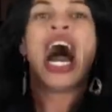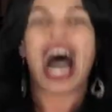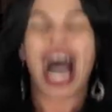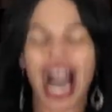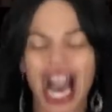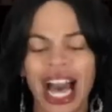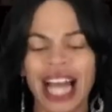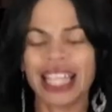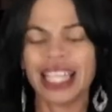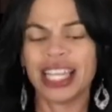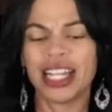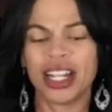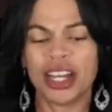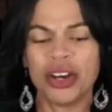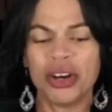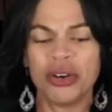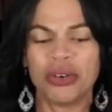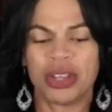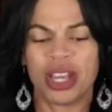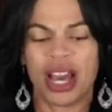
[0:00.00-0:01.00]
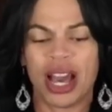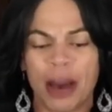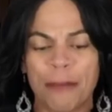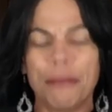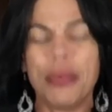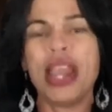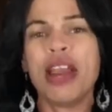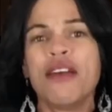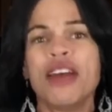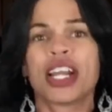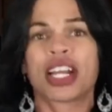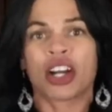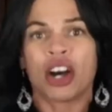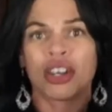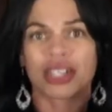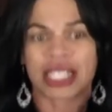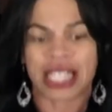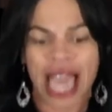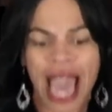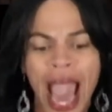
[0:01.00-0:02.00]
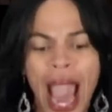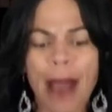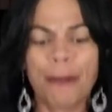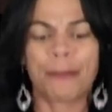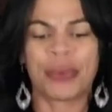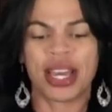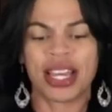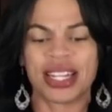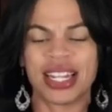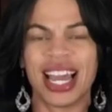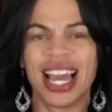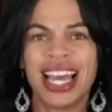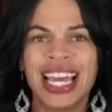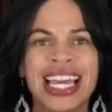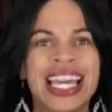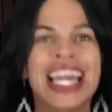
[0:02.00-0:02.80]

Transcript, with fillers: Hallelujah. Miracles happen